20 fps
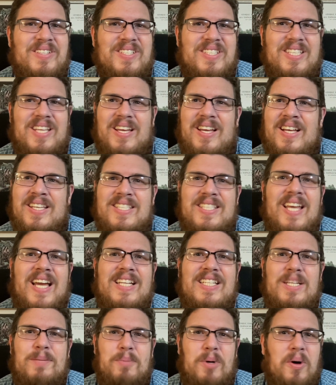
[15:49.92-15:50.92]
a
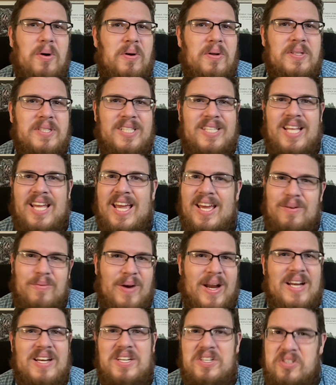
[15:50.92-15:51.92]
sight to behold. And they had
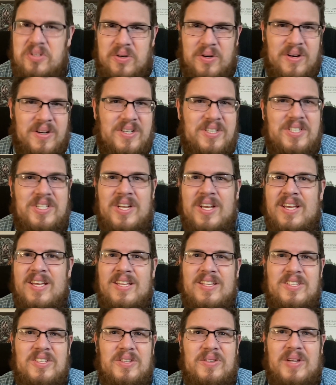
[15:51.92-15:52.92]
Randy George
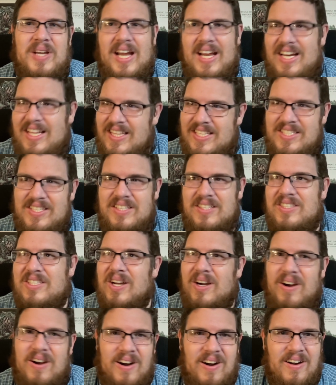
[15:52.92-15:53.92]
do kind of this
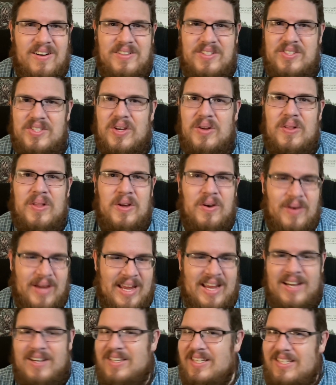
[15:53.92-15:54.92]
guitar solo
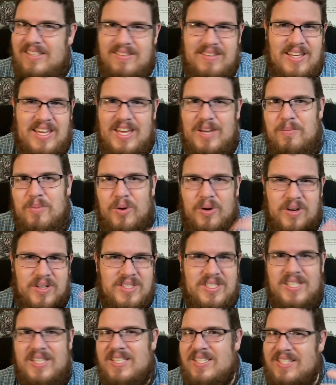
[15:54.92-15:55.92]
and
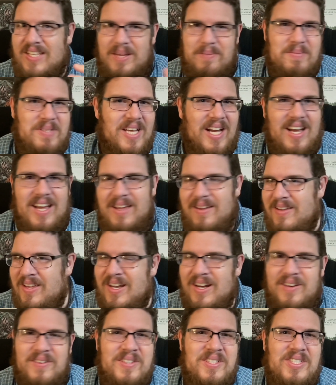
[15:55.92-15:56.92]
keyboards at the same time. It
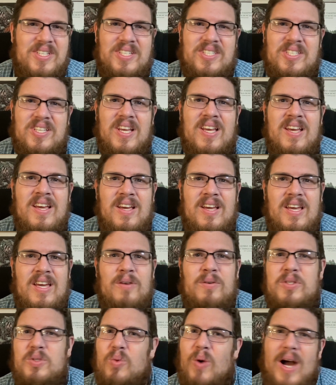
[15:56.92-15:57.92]

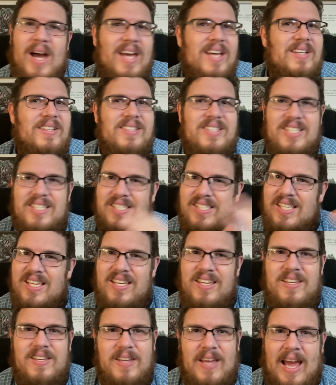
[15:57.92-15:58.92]
was wild to
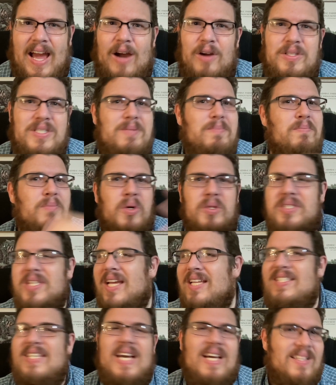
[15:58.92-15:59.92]
see how
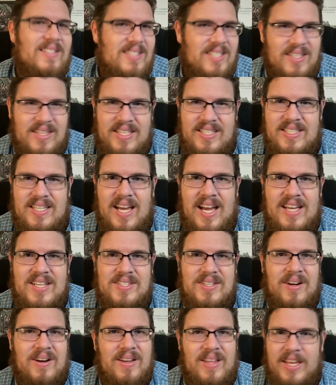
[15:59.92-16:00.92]
multi-talented these guys
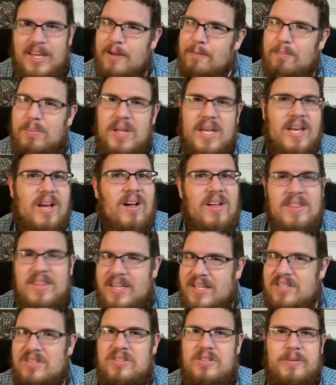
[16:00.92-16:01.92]
are. They can play all the
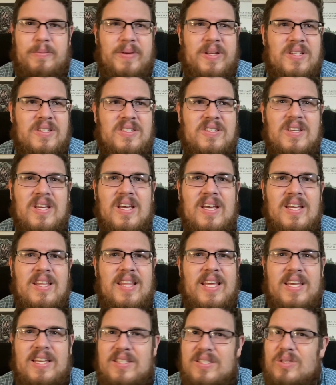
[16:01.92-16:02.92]
instruments,
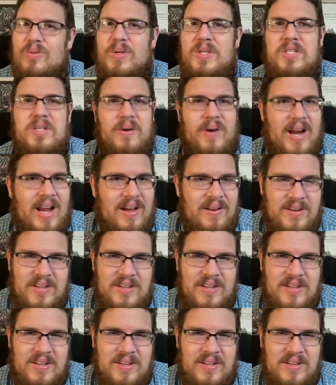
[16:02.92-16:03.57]
they can switch around